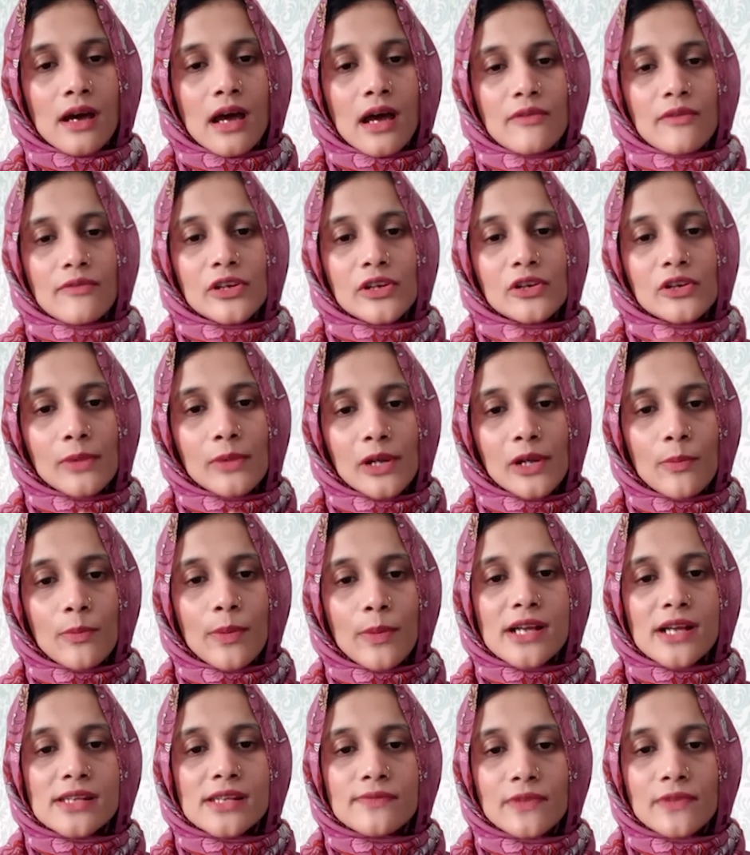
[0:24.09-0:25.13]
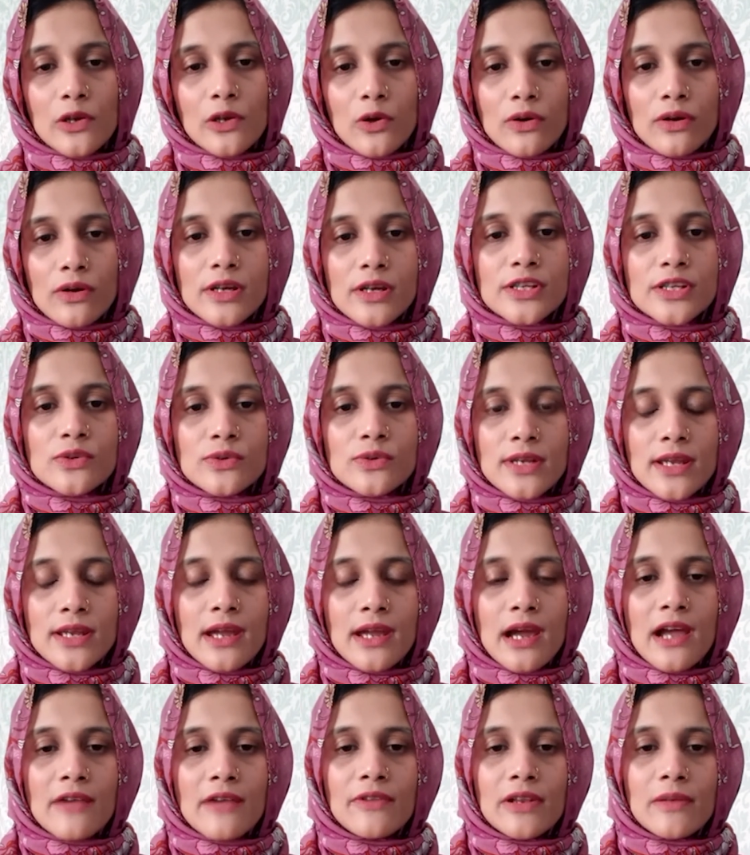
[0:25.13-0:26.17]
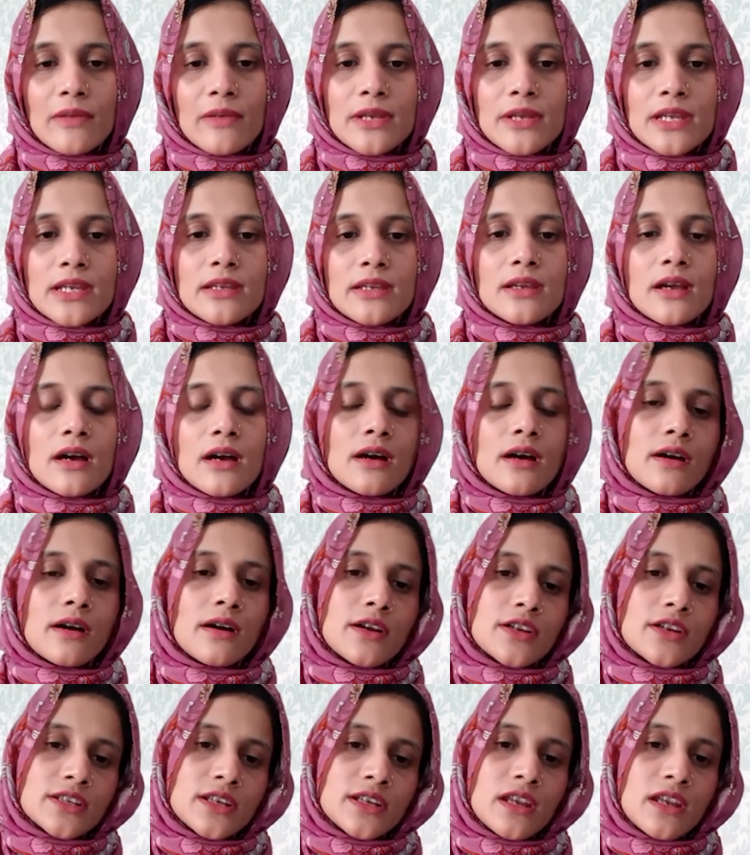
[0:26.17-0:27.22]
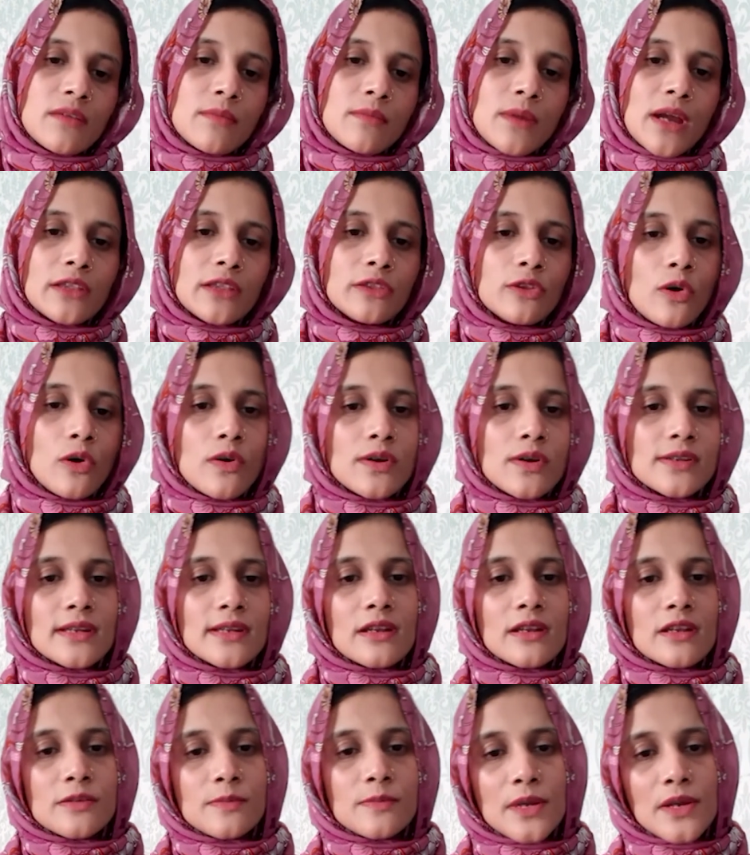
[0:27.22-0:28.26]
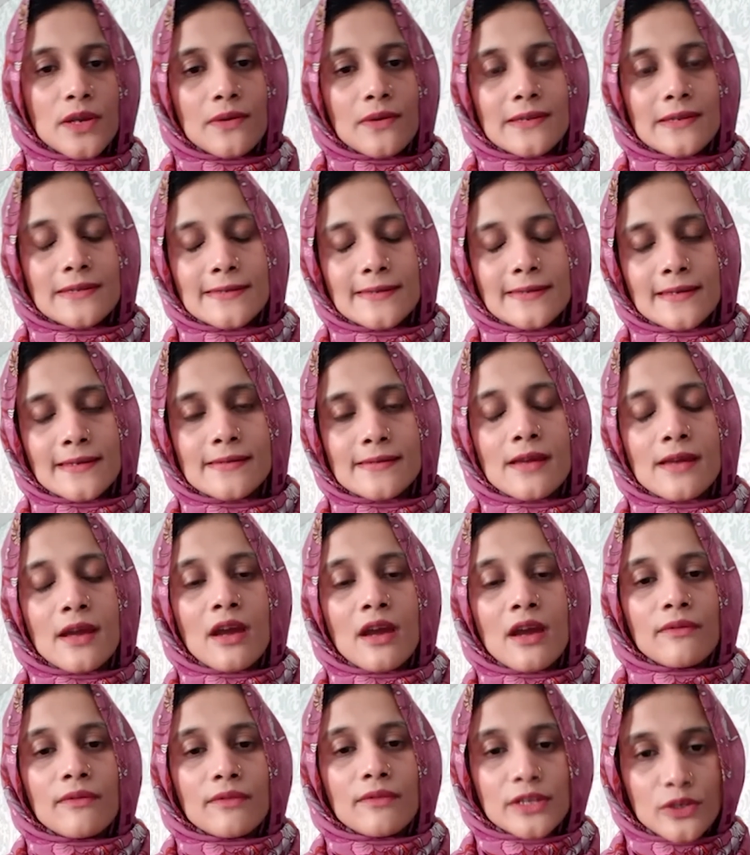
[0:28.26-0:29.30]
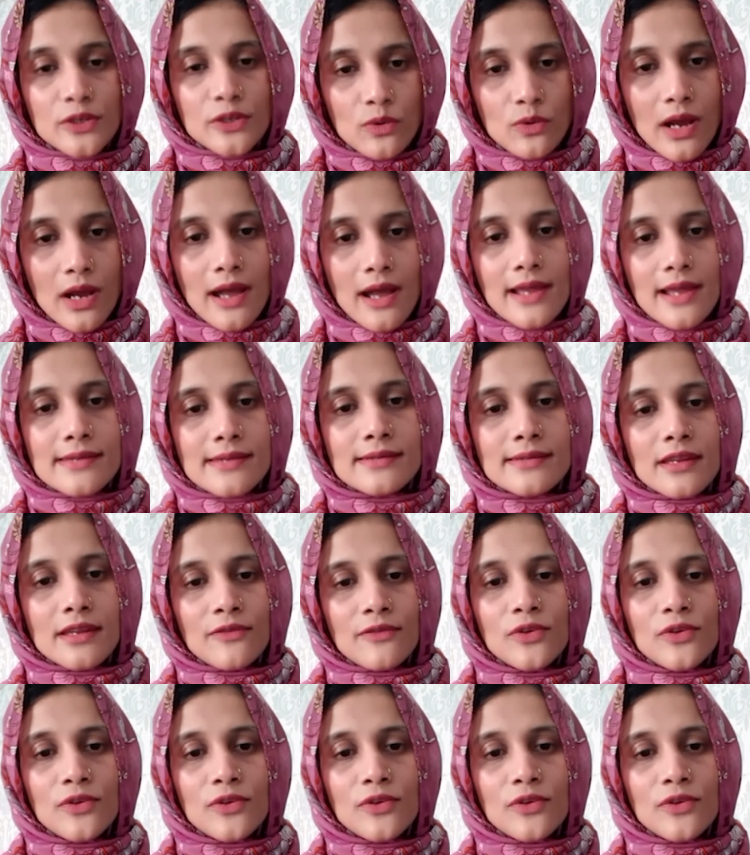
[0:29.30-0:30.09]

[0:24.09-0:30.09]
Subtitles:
I'm one of Menlo Park's blogger. Today I will be sharing my thoughts and experiences with you guys.